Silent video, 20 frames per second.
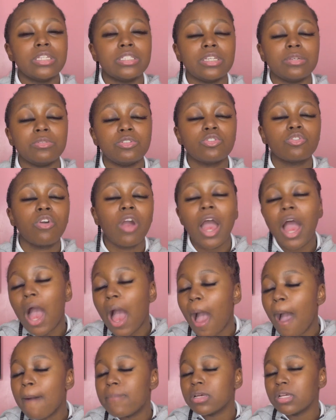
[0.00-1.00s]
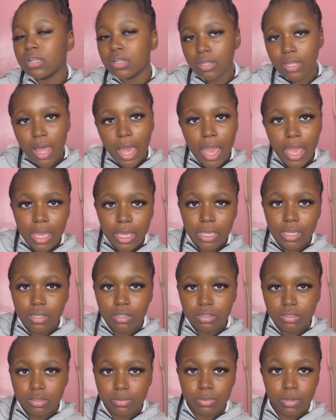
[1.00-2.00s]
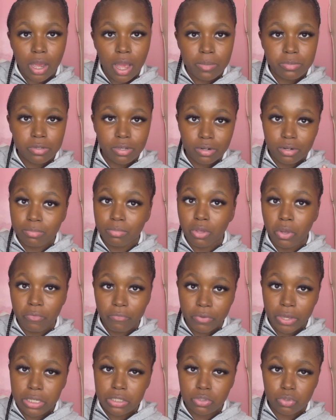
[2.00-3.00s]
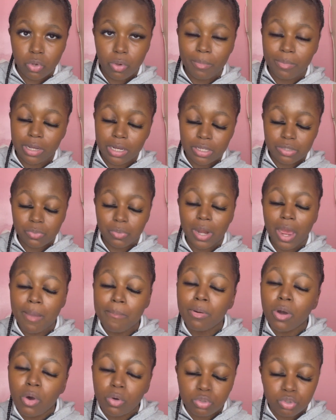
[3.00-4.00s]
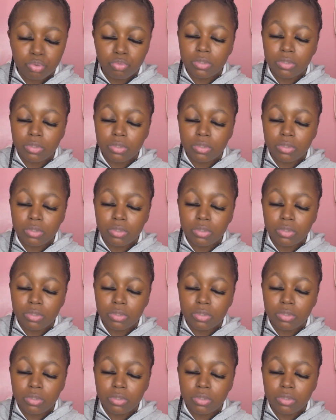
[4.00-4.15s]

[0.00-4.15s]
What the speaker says: Subscribe, like, subscribe, turn them notifications on because when I post,